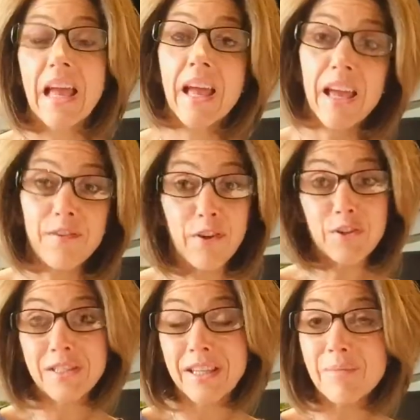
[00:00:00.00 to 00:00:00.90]
Hey folks,
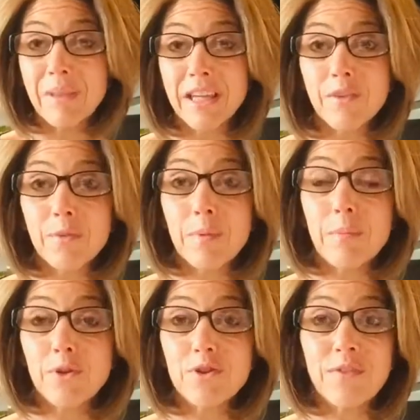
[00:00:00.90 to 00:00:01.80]
Kim Langer from
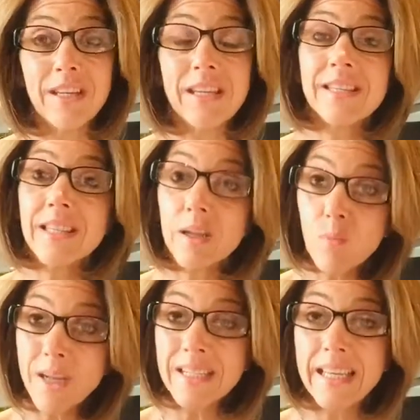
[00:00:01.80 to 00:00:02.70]
Emerge Fitness, and I
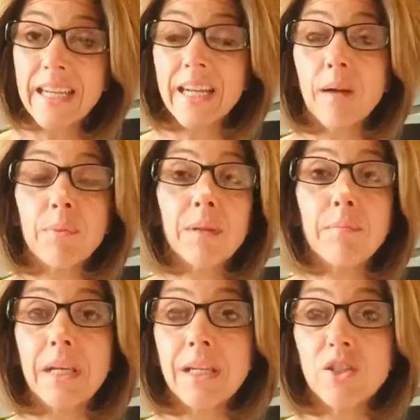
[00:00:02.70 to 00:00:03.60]
wanted to take a couple of
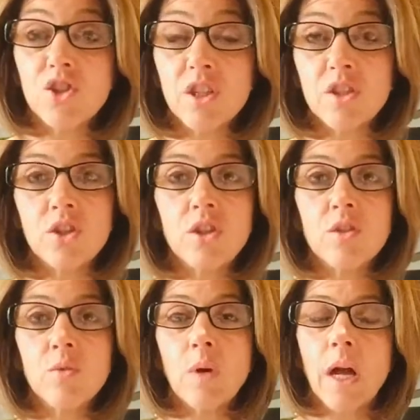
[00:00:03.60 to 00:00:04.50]
minutes just
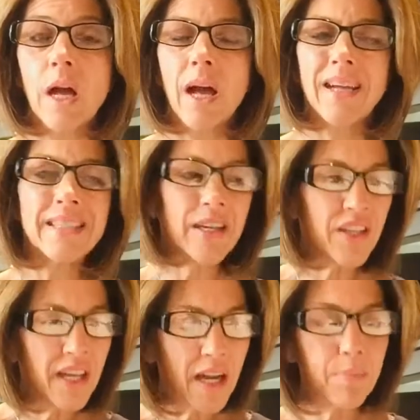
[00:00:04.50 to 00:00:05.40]
to tell you a
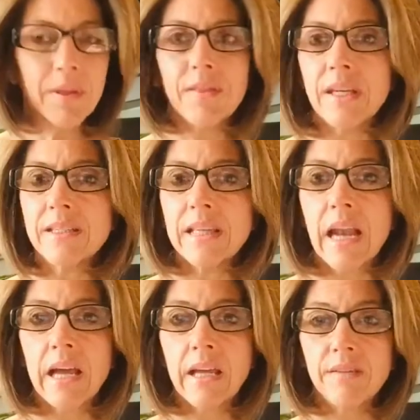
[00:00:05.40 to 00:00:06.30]
couple of things that I
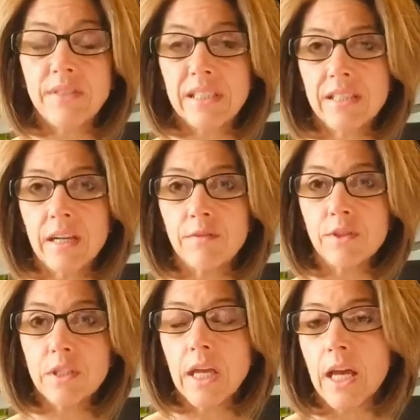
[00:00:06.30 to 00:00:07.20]
have
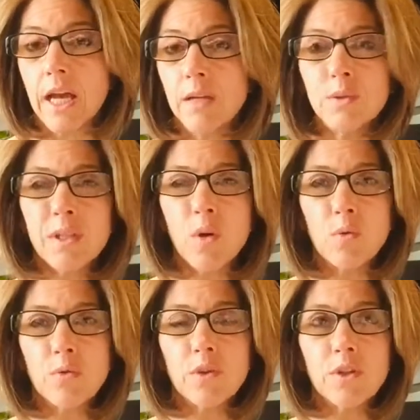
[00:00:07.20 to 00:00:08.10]
discovered. It was
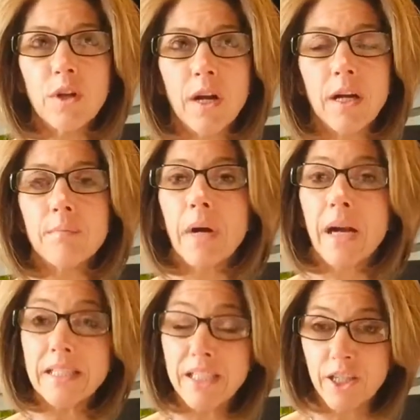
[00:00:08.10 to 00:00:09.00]
over a
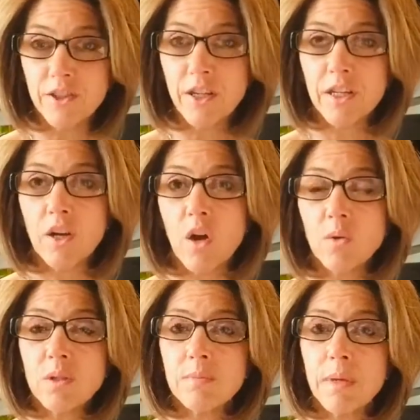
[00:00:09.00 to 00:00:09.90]
year ago.
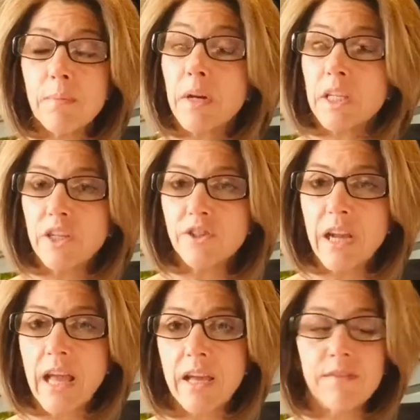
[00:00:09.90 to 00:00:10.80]
It's been about a year and a
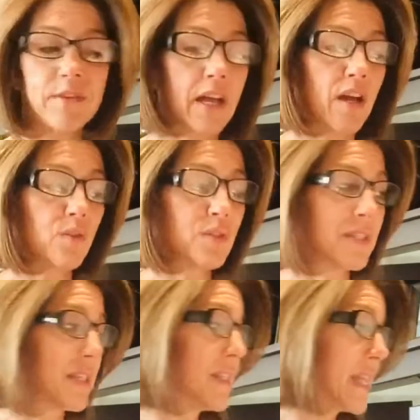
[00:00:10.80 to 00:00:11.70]
half now
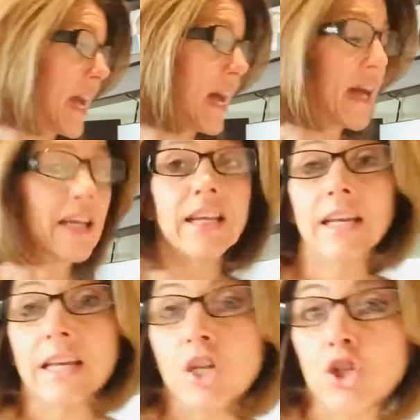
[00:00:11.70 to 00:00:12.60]
since I
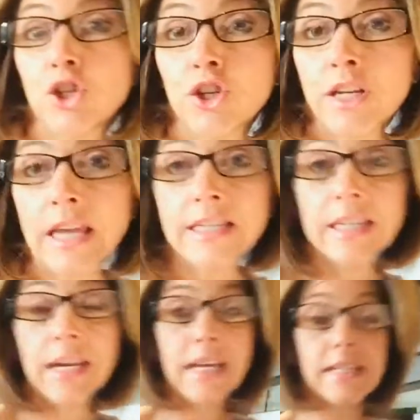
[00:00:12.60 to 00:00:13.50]
took a
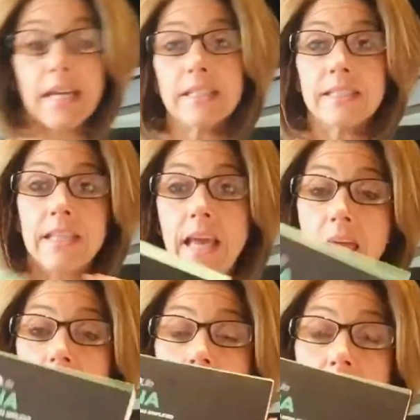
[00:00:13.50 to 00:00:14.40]
DNA test.
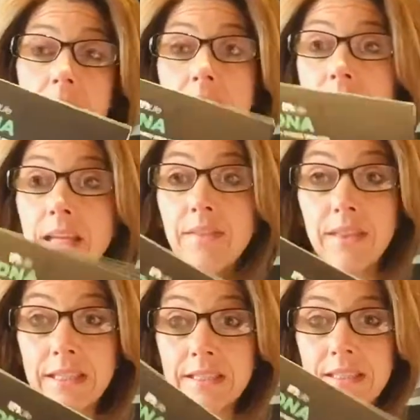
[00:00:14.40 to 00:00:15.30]
And
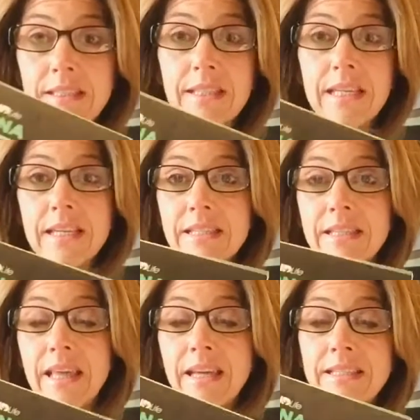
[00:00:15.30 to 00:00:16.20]
this is the test
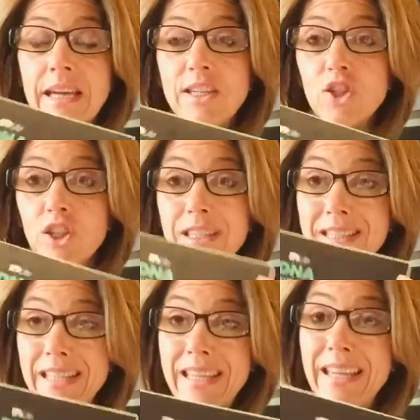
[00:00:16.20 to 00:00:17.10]
that I took. It's a
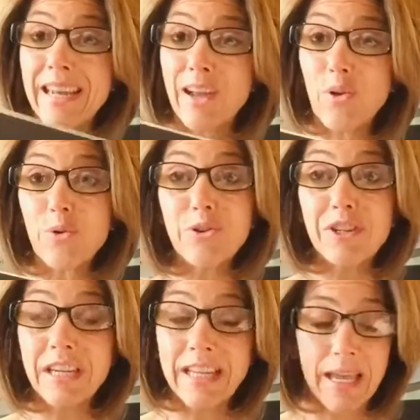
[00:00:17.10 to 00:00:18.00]
kit. I ordered
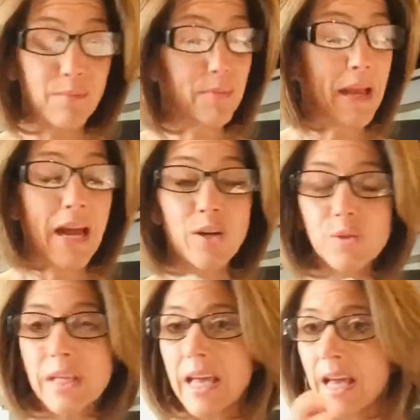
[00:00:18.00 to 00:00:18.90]
it. It came to my house,
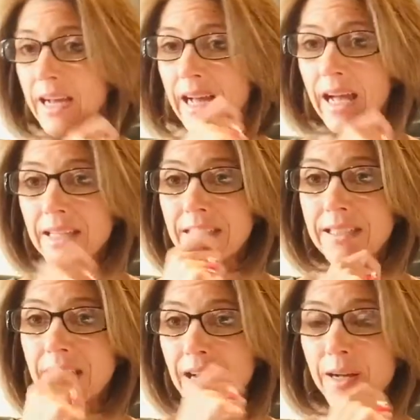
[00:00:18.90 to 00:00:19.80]

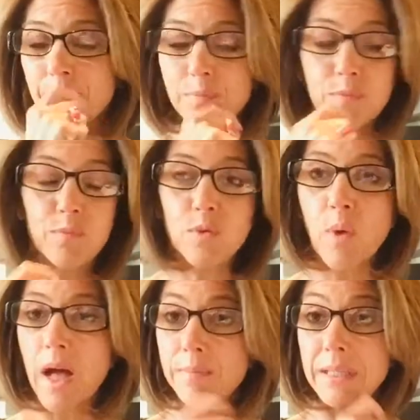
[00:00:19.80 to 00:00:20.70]
cotton
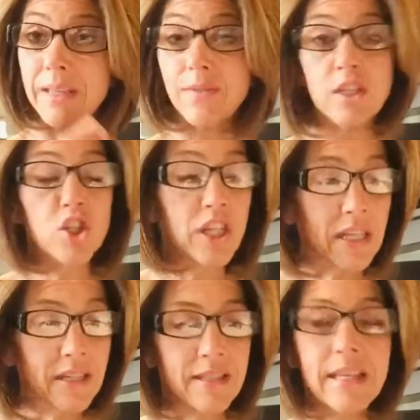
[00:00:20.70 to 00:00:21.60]
swabs in the
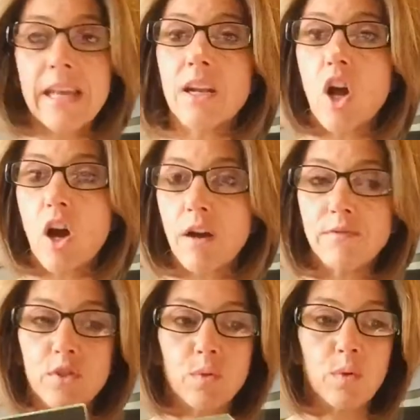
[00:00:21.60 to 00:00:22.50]
cheeks, sent it off
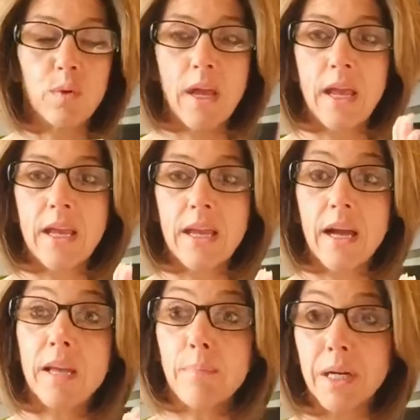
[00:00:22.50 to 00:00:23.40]
to a
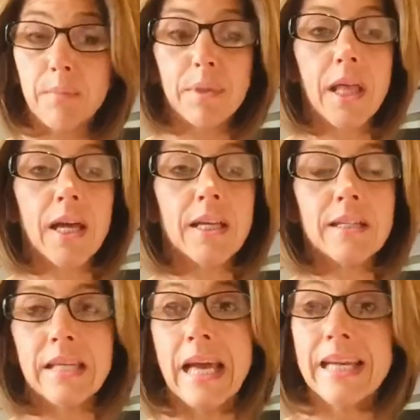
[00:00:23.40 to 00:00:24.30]
HIPAA compliant
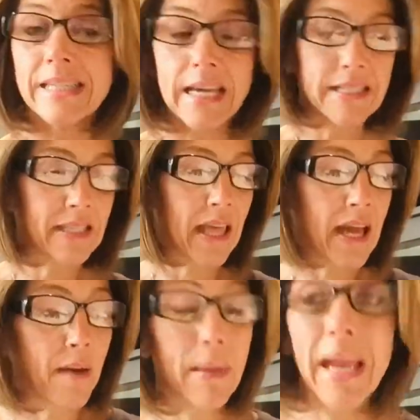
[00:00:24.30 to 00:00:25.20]
test
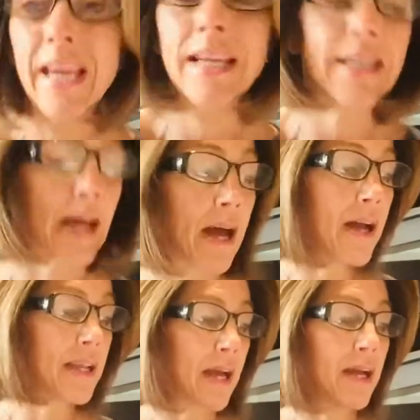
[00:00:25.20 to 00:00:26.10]
lab, and I
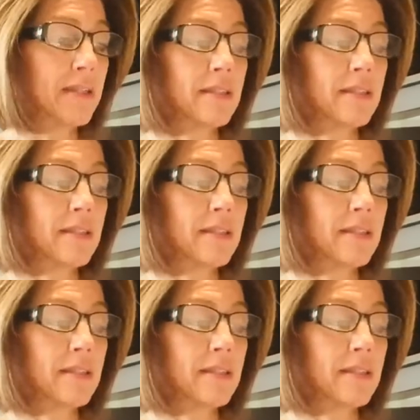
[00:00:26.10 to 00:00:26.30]
got